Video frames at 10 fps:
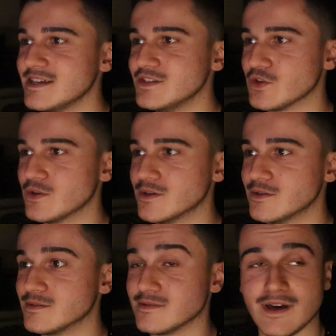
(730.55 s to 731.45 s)

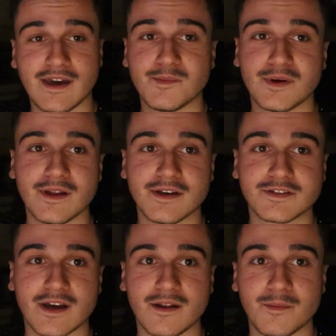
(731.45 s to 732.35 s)
so I am pretty
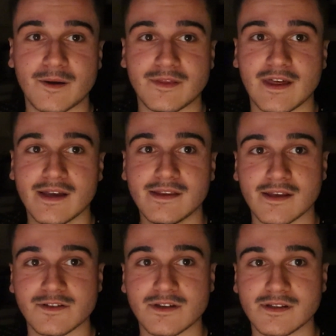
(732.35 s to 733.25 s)
excited about that,
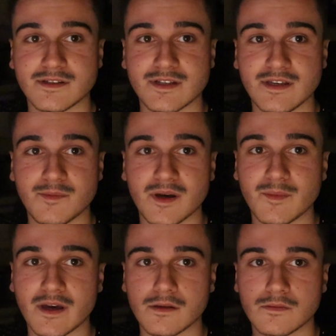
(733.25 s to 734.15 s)
as you can see by my